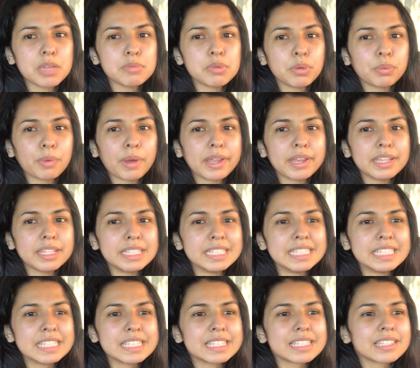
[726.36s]
came to Wendy's,
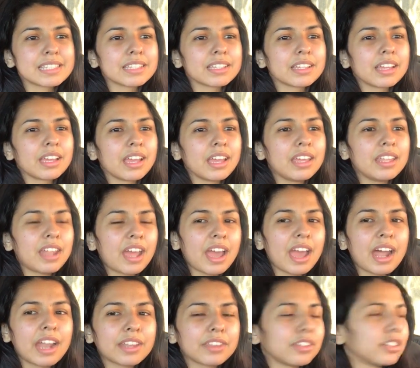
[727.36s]
and I
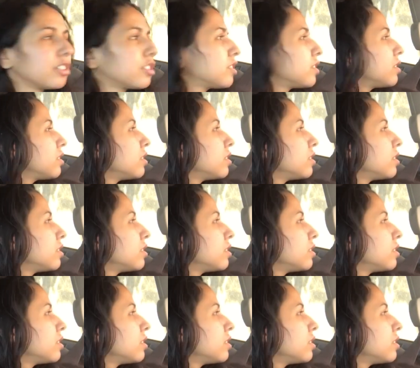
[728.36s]
had their.